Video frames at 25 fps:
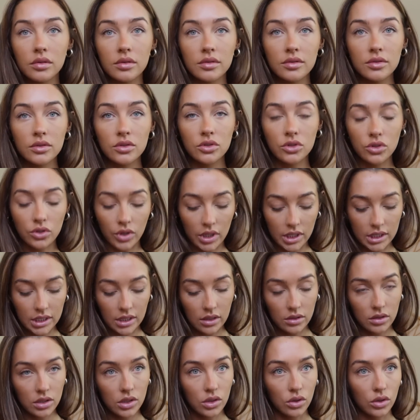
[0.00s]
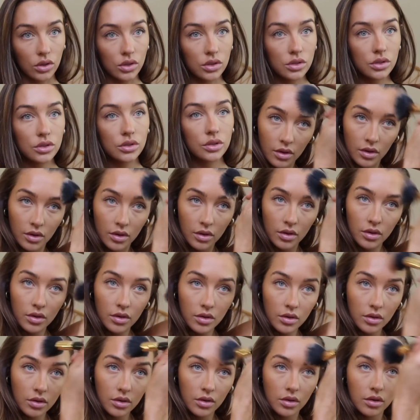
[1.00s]
Straight down the nose.
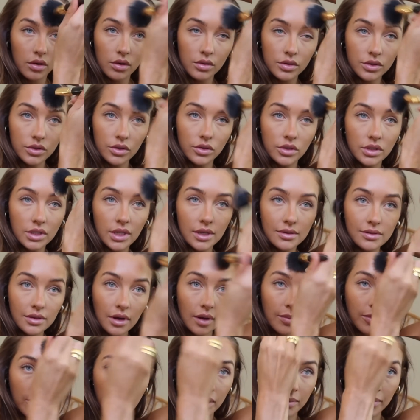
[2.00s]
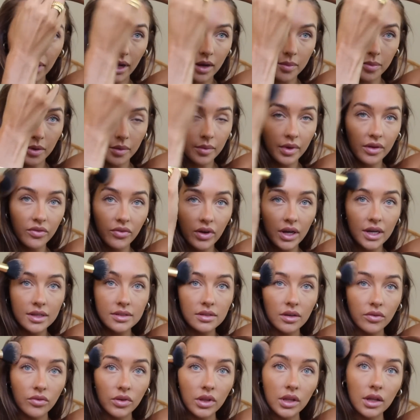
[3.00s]
As soon as I start putting makeup on my face,
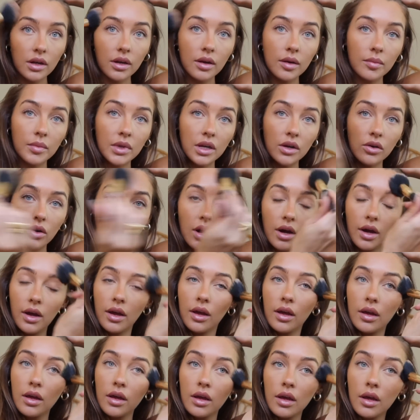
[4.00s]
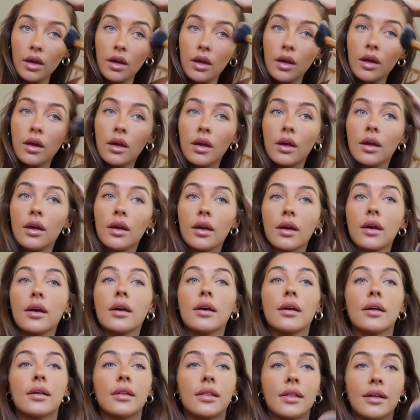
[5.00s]
I feel like I'm going to cry.
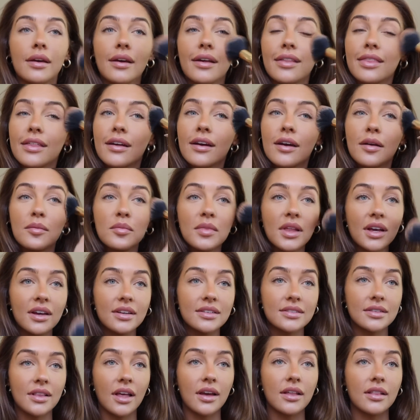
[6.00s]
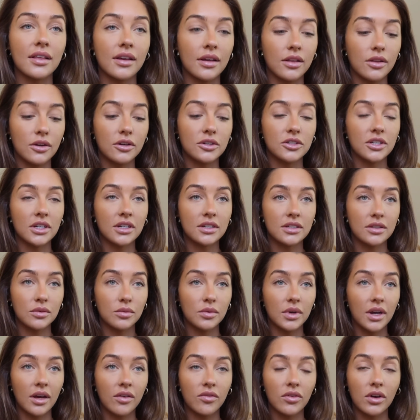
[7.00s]
Like, I think I'm like slightly allergic to
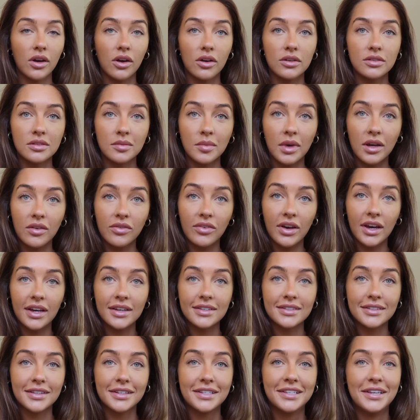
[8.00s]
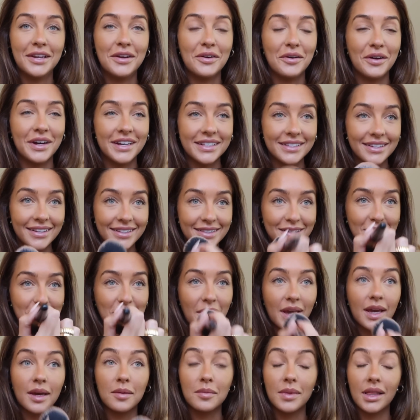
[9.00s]
whatever goes on my face, because it always ends up
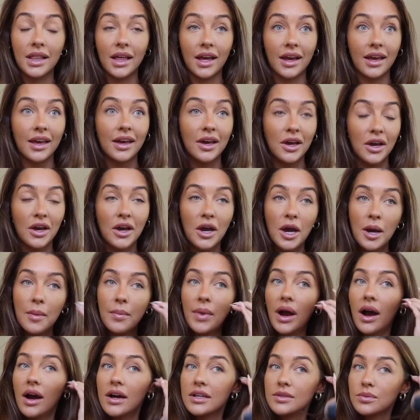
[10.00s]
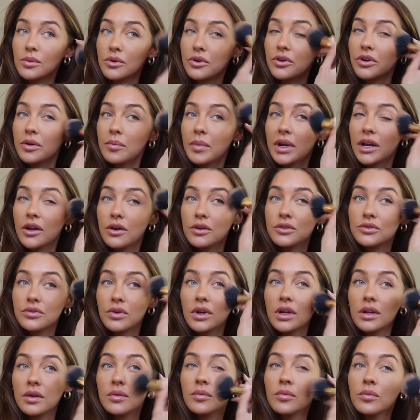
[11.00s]
making me like my eyes water and my nose
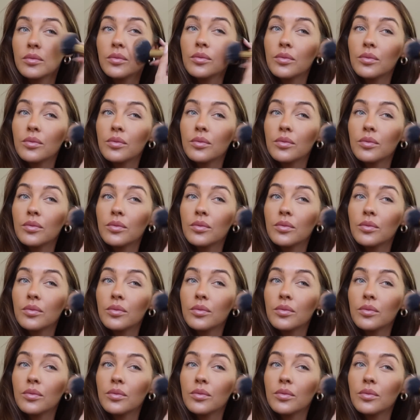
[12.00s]
run.